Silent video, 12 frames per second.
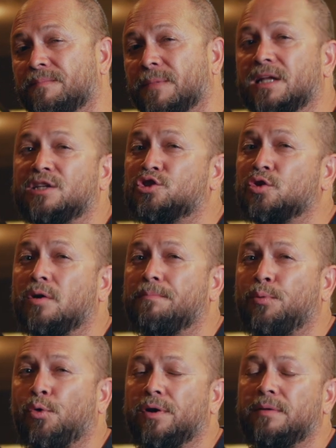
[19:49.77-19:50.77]
And it's so
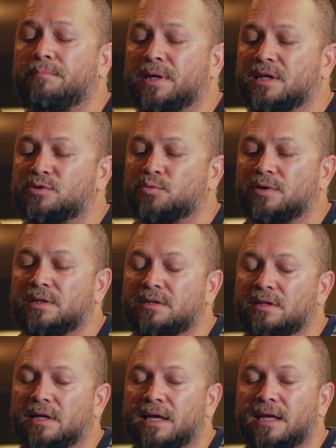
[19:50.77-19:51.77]
important because we're in,
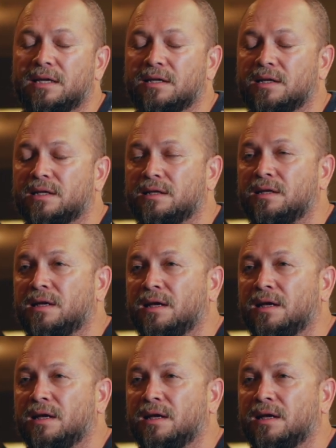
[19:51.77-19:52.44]
an